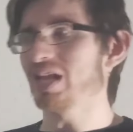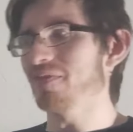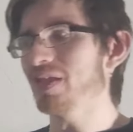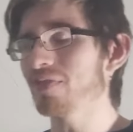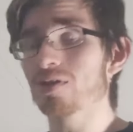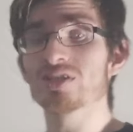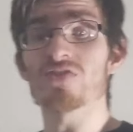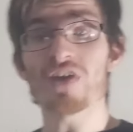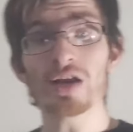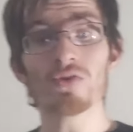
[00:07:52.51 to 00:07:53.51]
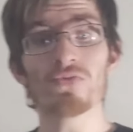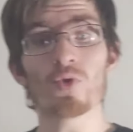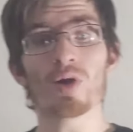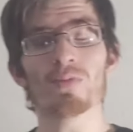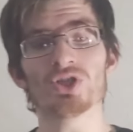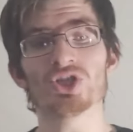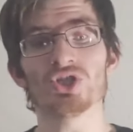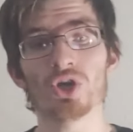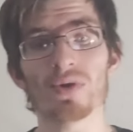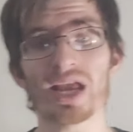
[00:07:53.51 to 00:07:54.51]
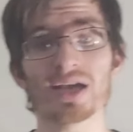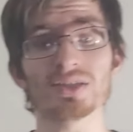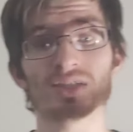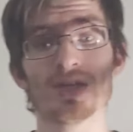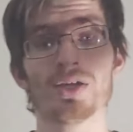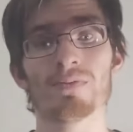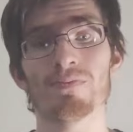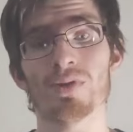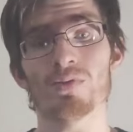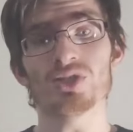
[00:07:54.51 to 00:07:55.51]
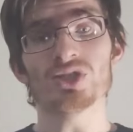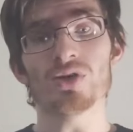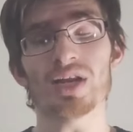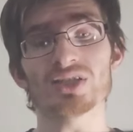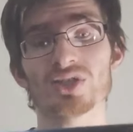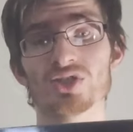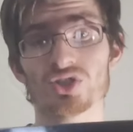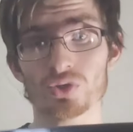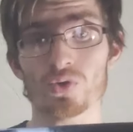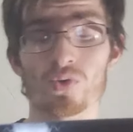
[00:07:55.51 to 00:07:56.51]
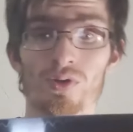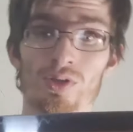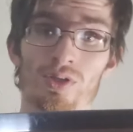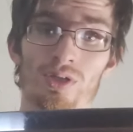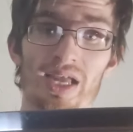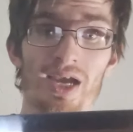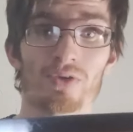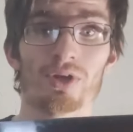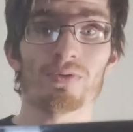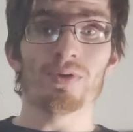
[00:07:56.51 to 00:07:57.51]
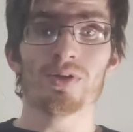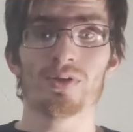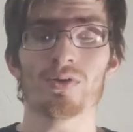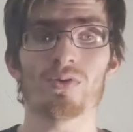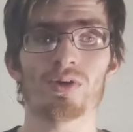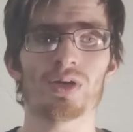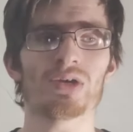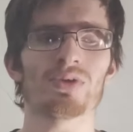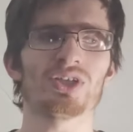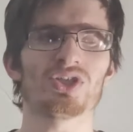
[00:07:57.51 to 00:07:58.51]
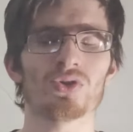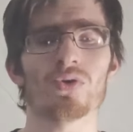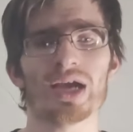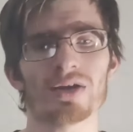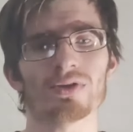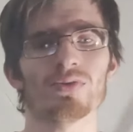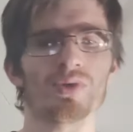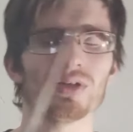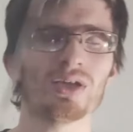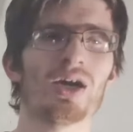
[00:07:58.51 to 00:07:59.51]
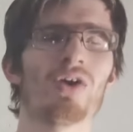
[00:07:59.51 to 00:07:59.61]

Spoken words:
And then there's the final form, which is known as soul aggro, or not really soul aggro.